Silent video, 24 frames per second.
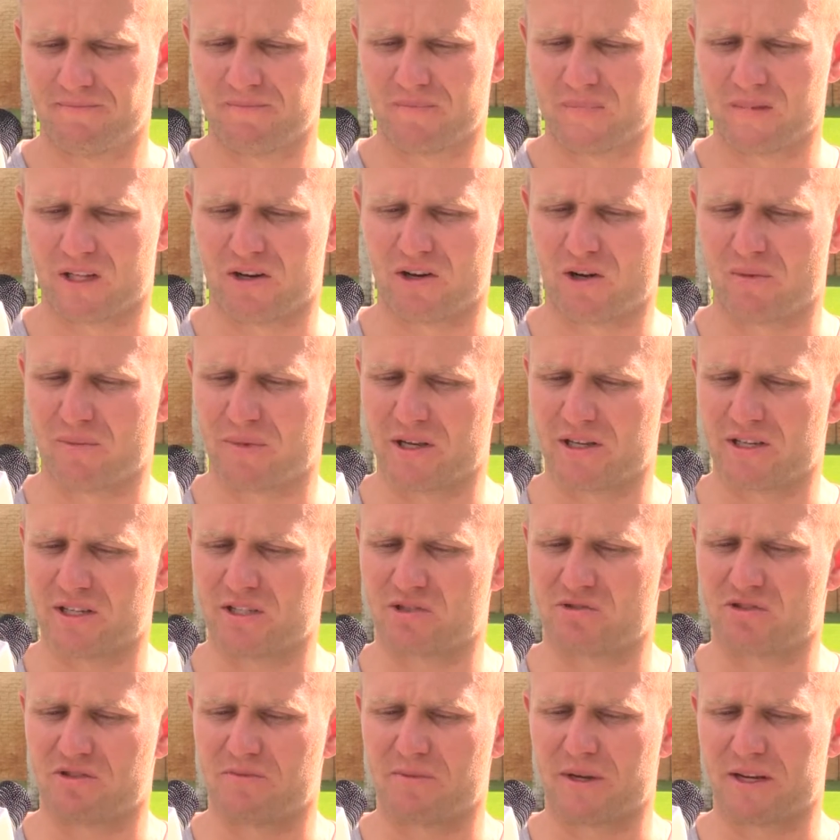you know, not being
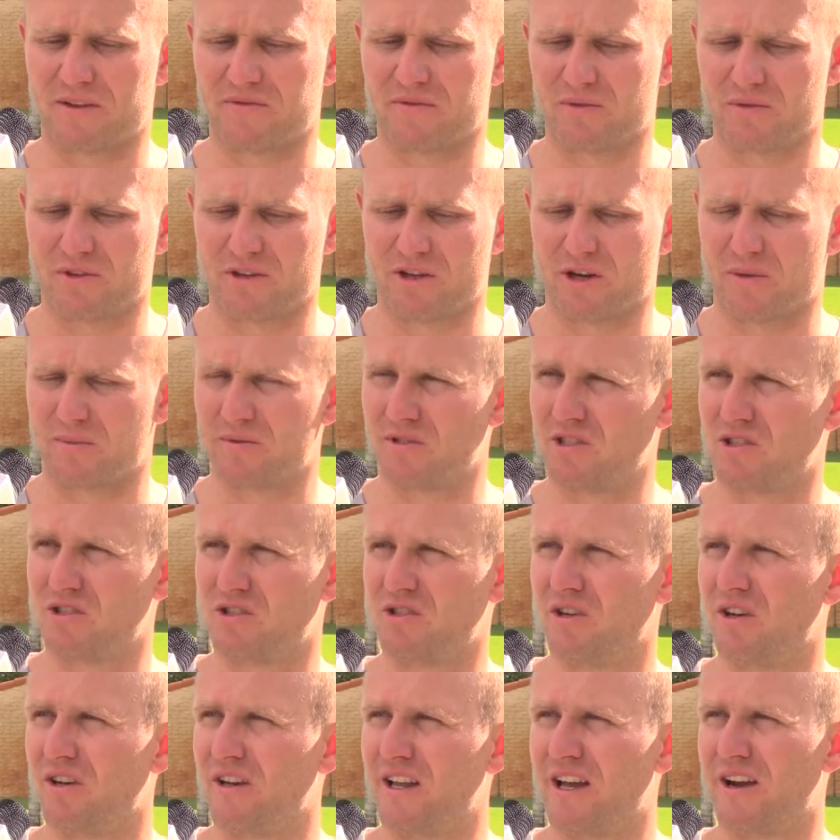disrespectful to the
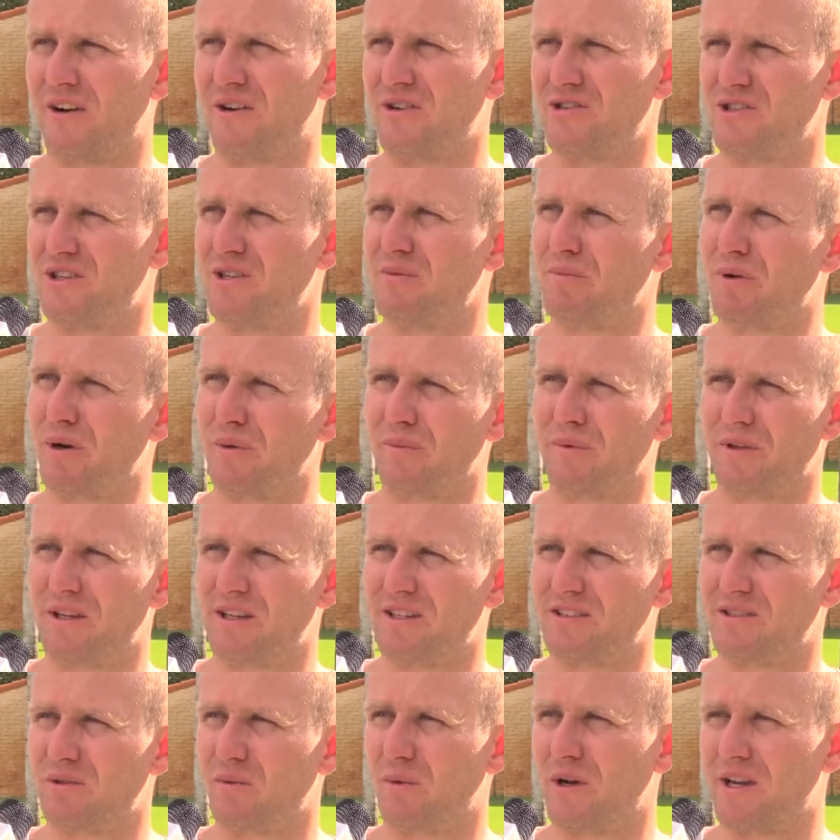opposition at Narrage, and it probably
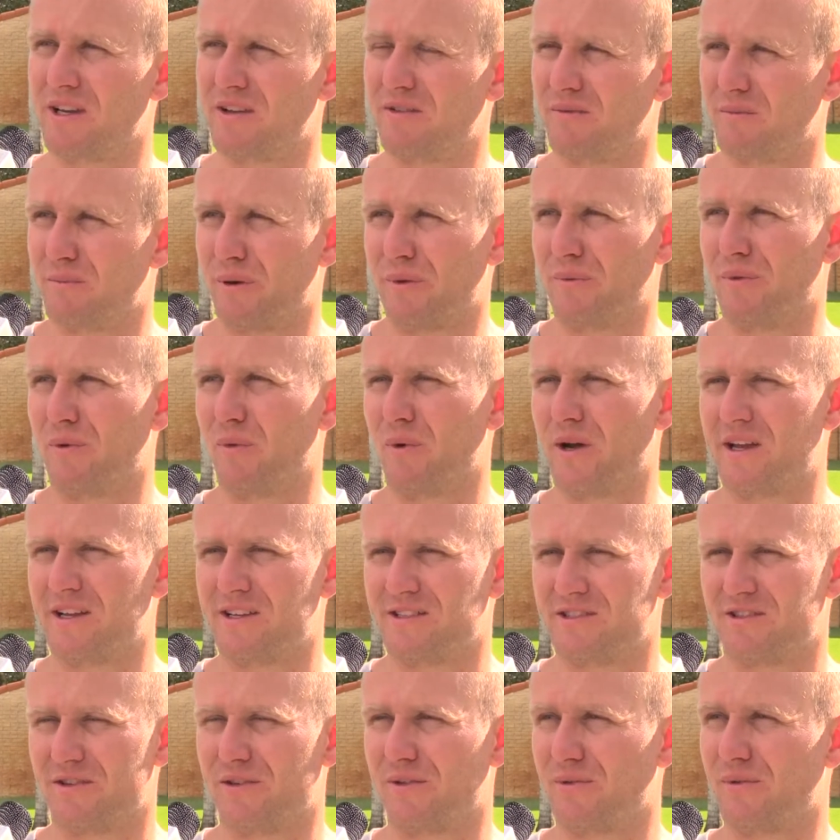is probably the
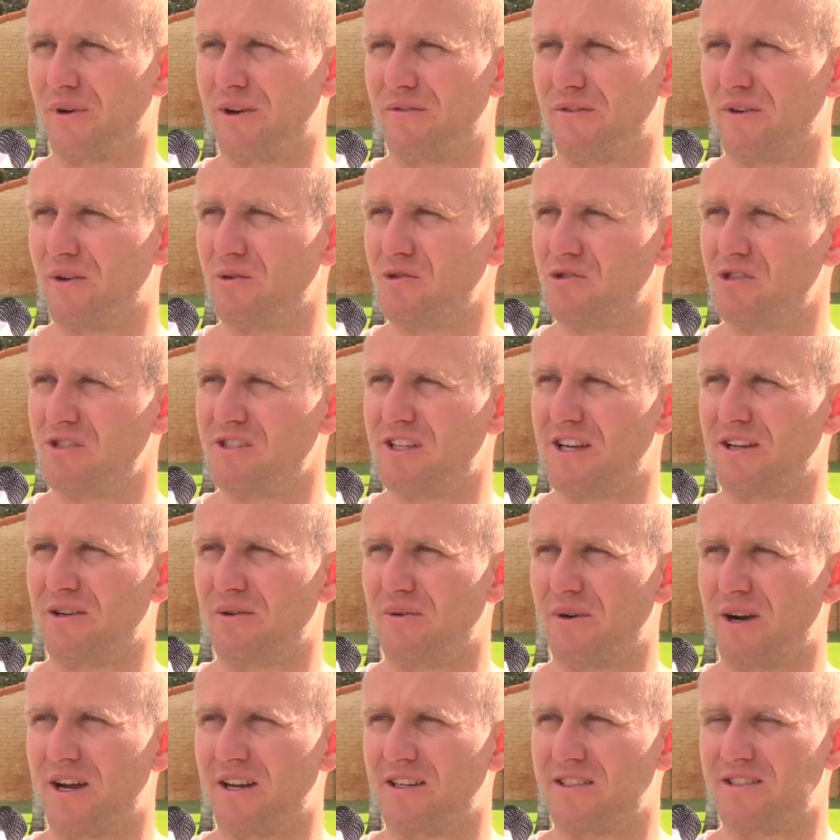weakest of the 3 fields she's had to
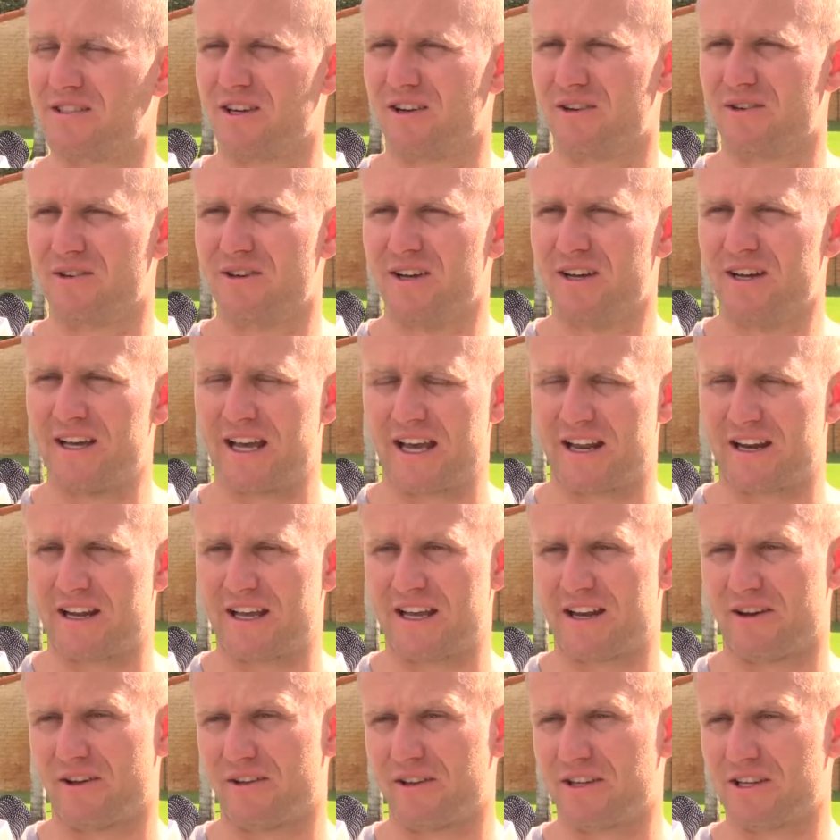race. So, and
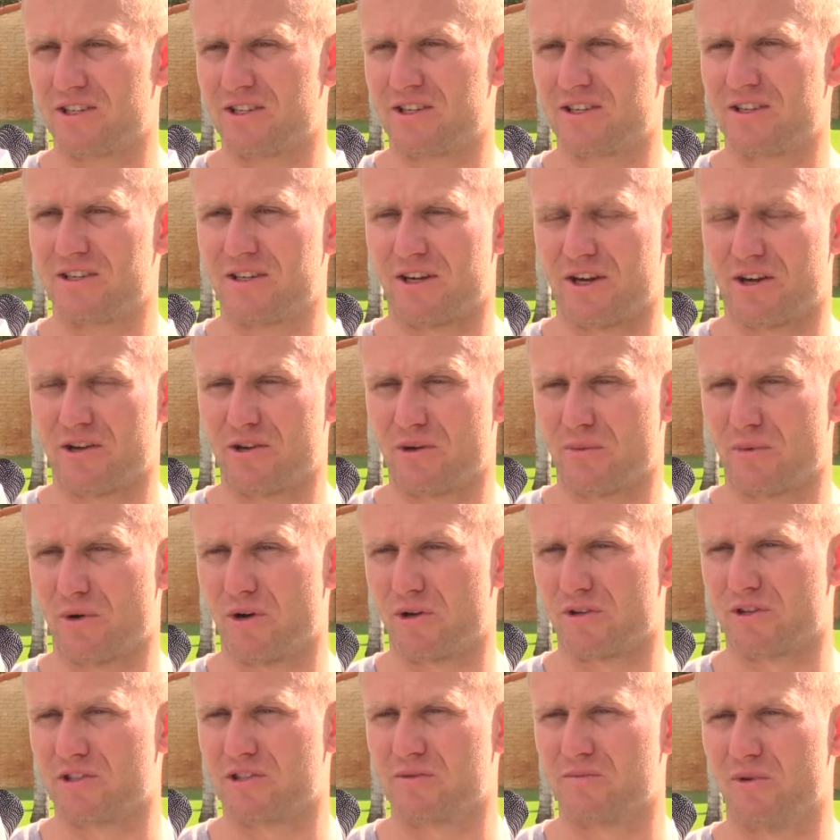I think, you know, her
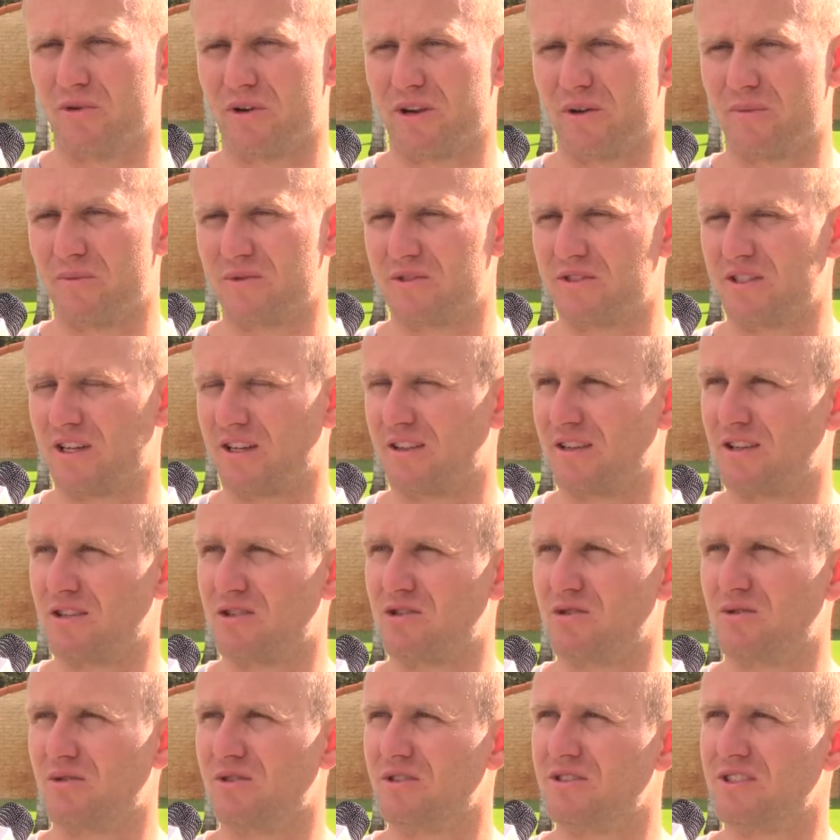work this morning was nothing
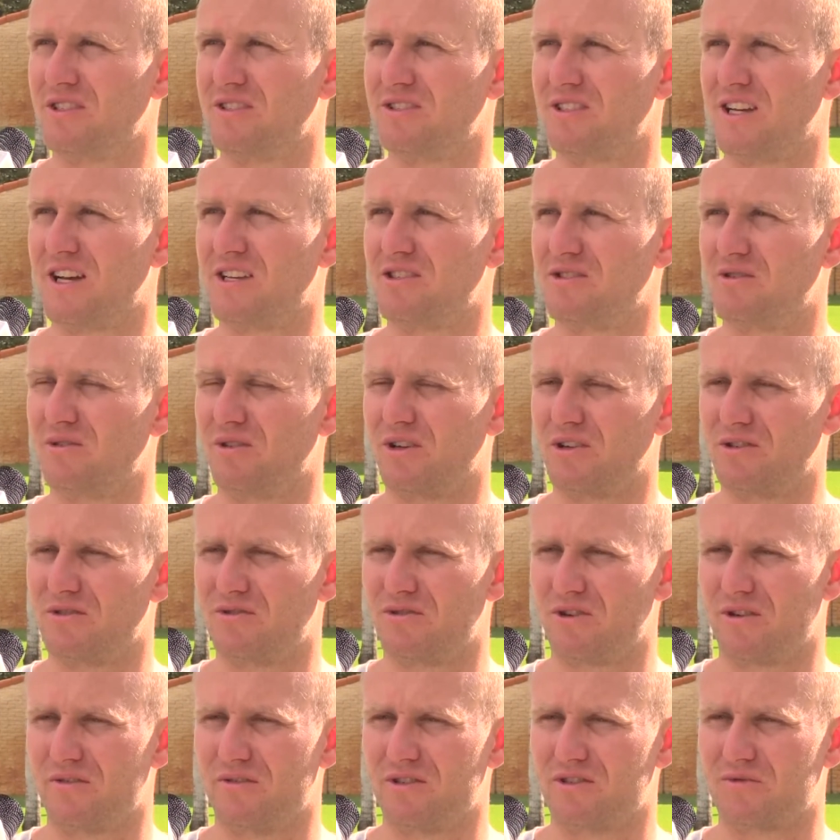short of sensational. I
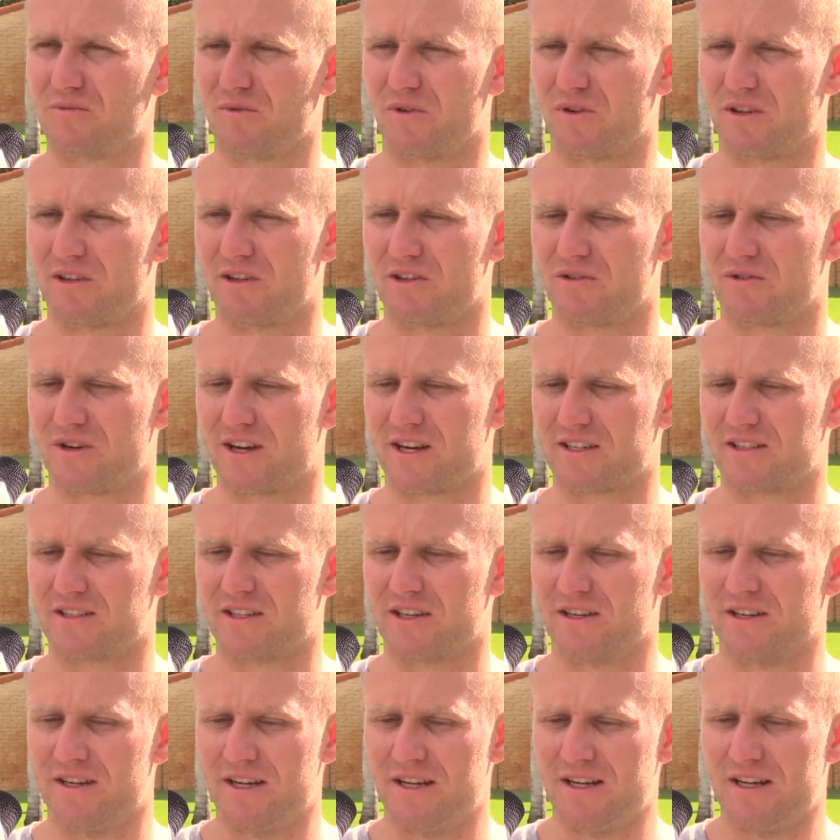drove her this morning at the track,
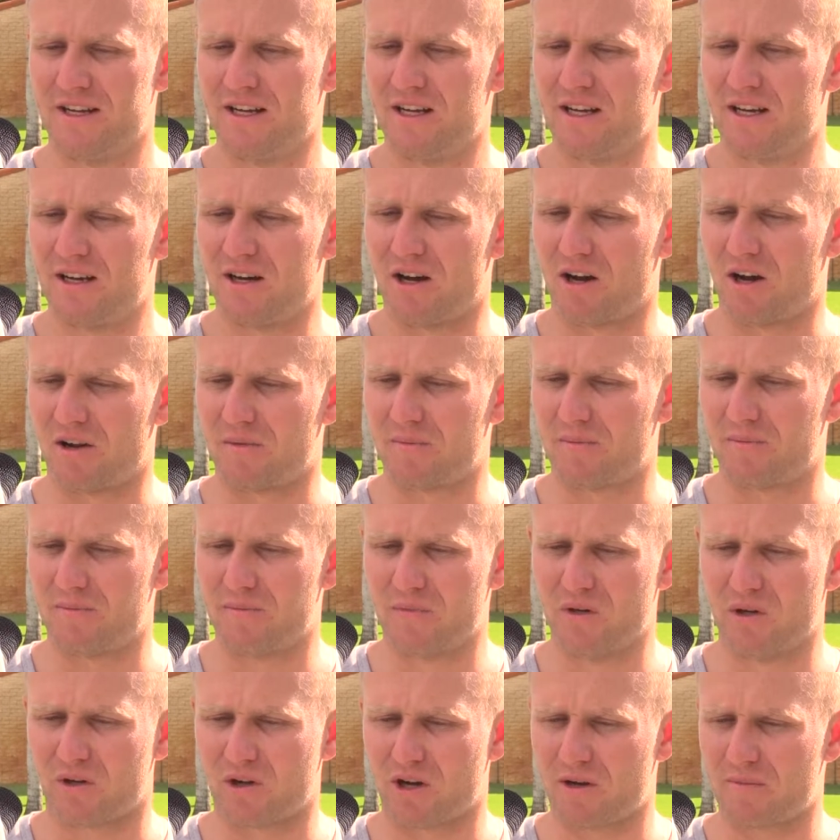so
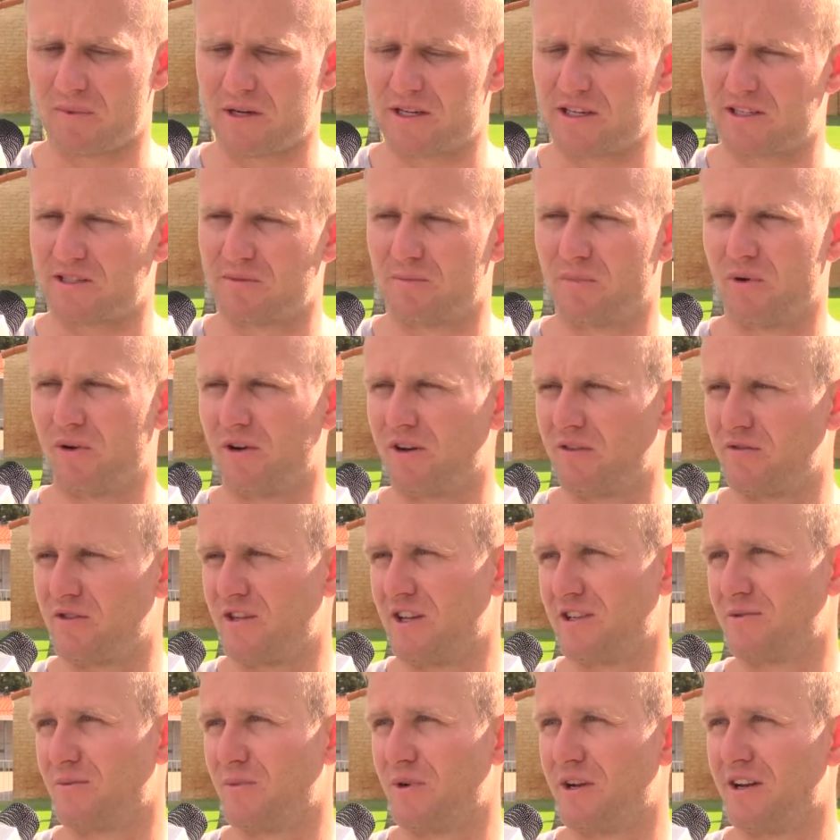I'd be disappointed if she
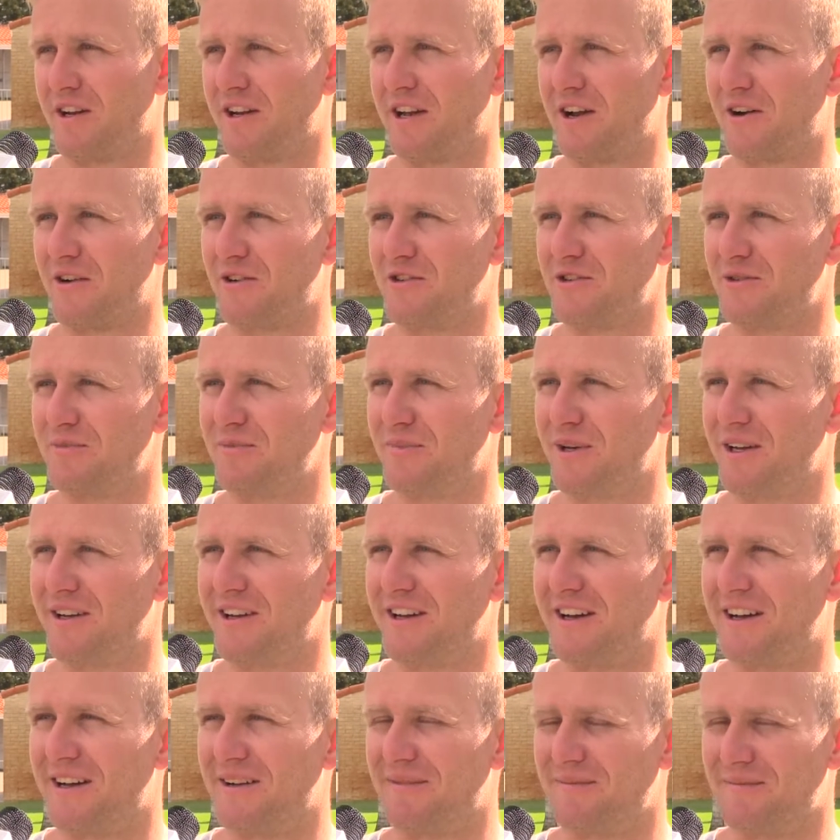doesn't win in Narrage, but
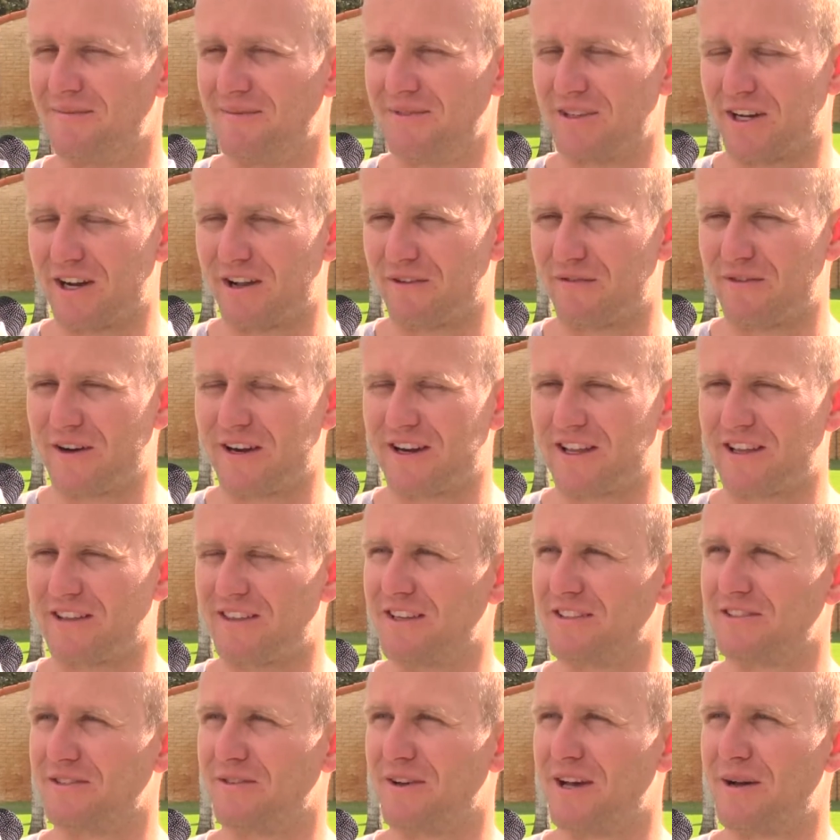you know, funnier
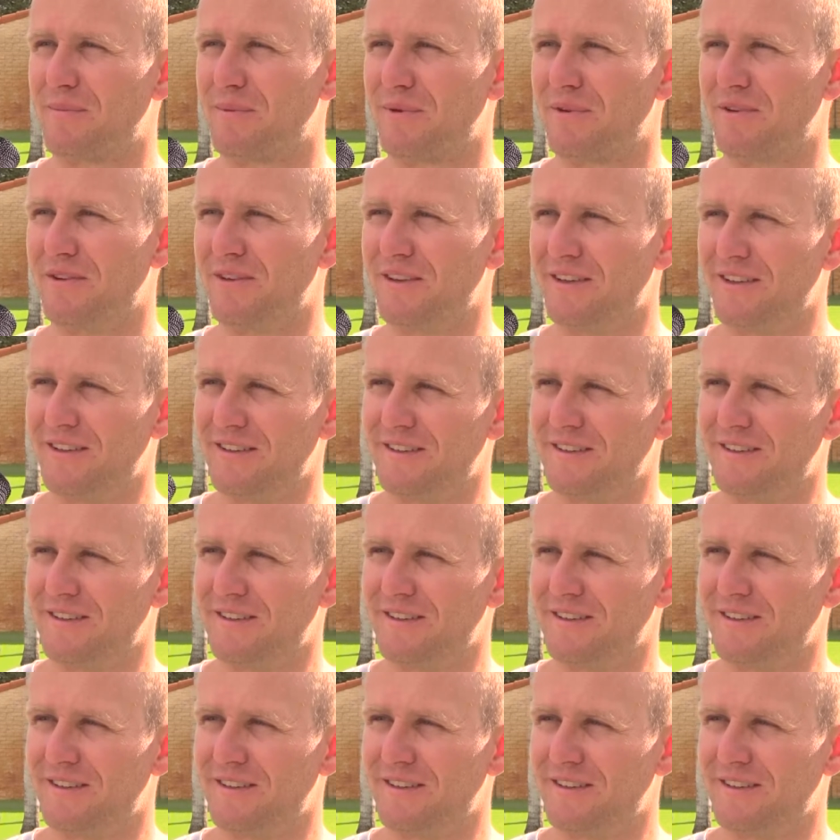things have happened.